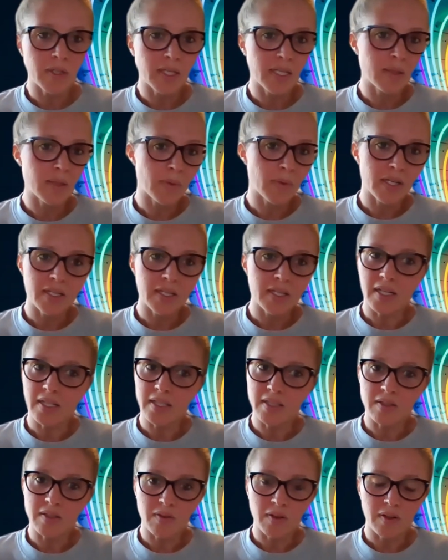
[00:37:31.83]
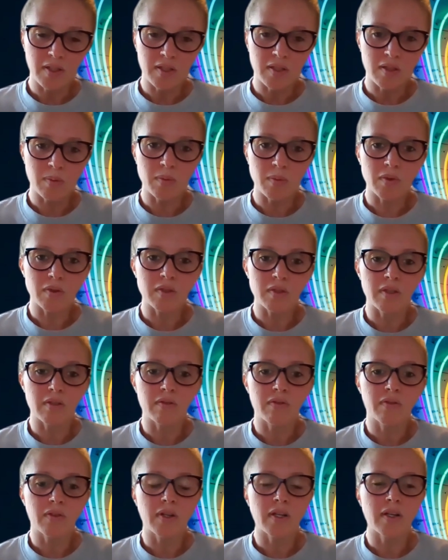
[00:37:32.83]
But eBay, yes, is very
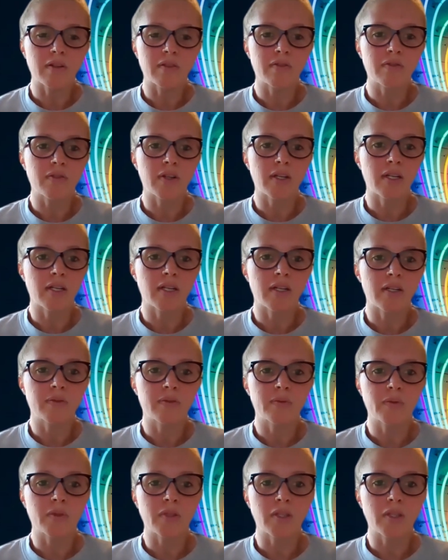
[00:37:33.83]
supportive of a